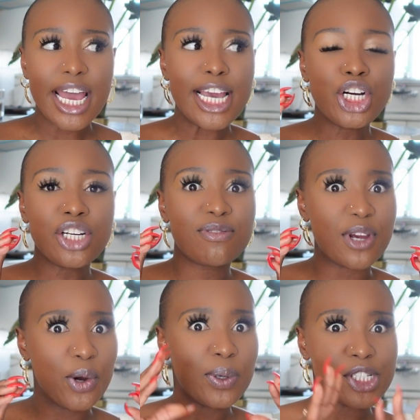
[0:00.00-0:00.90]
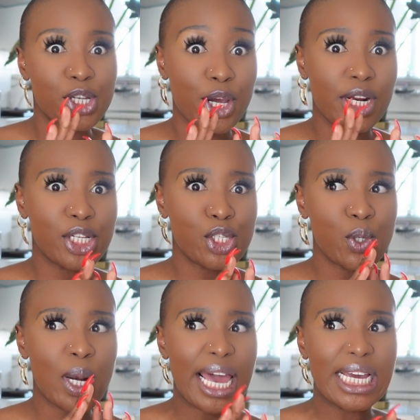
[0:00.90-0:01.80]
it could very well turn
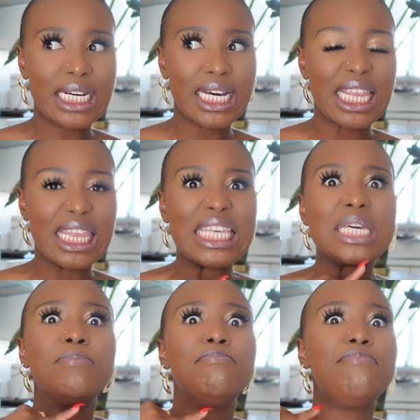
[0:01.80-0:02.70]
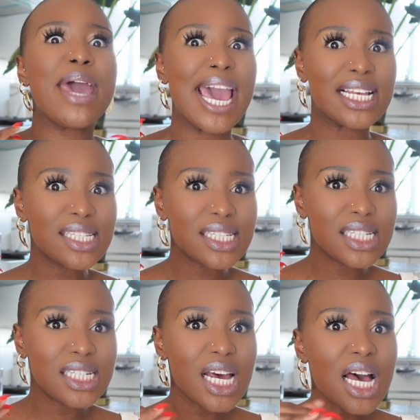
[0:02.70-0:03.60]
into like the
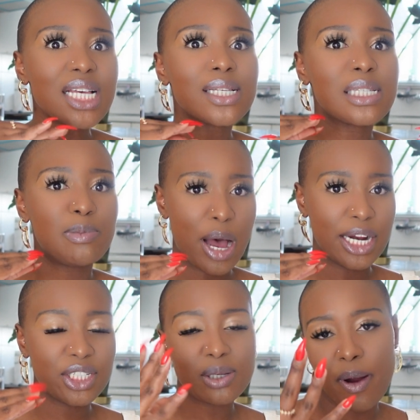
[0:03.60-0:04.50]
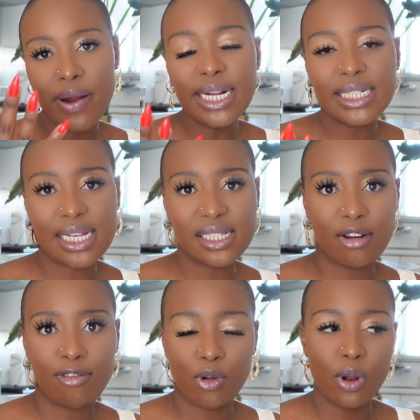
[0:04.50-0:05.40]
best spot. Because apparently it does
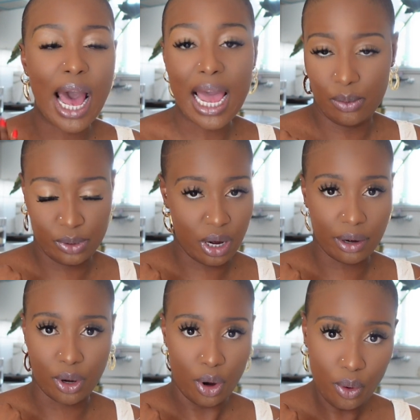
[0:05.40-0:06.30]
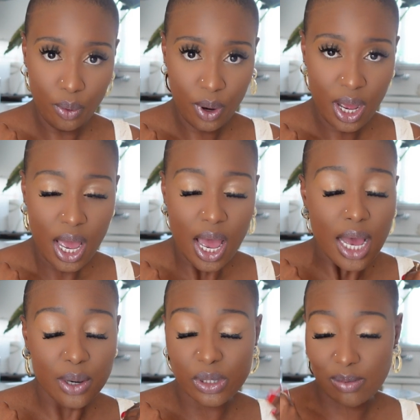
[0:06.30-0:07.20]
get full. I would not know.
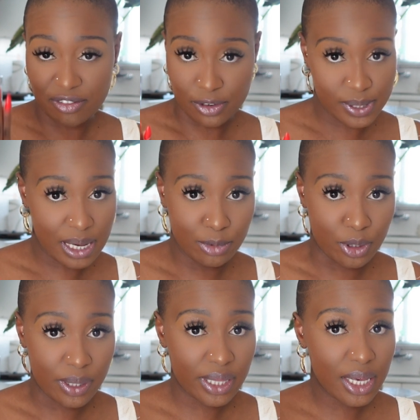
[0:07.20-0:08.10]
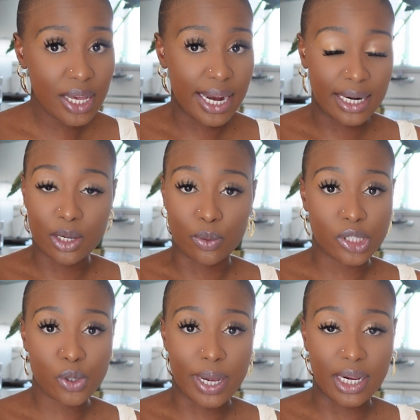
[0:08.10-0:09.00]
It was my first time going there and it
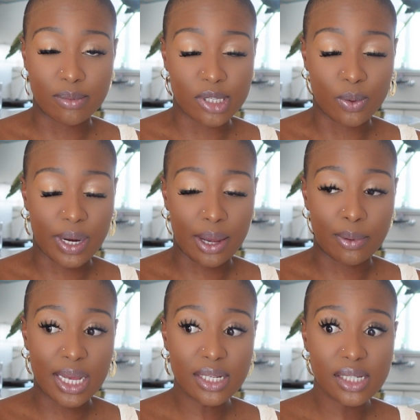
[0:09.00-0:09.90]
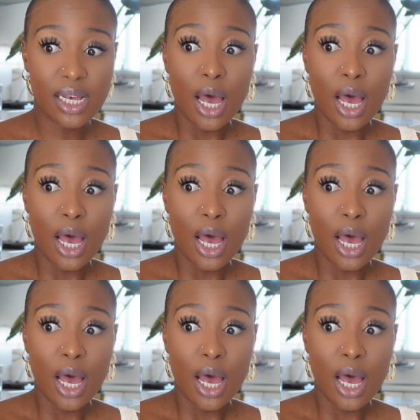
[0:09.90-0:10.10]
was quite empty when I went.